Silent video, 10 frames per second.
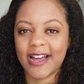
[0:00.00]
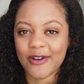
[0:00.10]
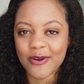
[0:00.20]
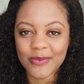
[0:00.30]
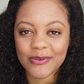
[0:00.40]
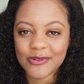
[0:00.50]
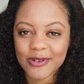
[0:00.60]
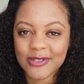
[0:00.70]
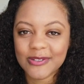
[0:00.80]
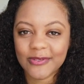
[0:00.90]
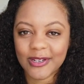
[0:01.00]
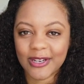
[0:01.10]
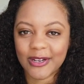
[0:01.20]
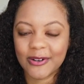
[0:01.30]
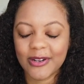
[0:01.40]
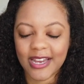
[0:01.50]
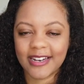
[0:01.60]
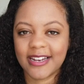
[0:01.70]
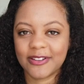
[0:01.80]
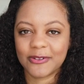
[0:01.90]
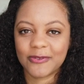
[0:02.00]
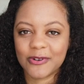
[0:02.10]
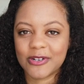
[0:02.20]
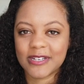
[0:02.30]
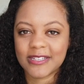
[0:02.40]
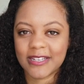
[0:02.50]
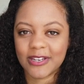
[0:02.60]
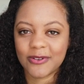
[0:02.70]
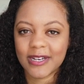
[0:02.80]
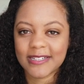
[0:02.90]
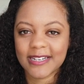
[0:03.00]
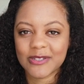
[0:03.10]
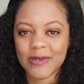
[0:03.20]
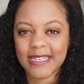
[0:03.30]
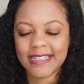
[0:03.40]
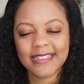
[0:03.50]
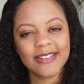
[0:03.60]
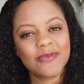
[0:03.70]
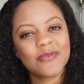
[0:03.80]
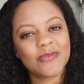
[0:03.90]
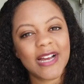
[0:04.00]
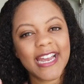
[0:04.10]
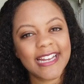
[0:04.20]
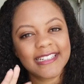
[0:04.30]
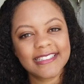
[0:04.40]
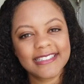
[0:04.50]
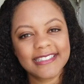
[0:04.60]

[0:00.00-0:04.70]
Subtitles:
I hope you enjoyed this video, and I look forward to seeing you guys next week. Bye.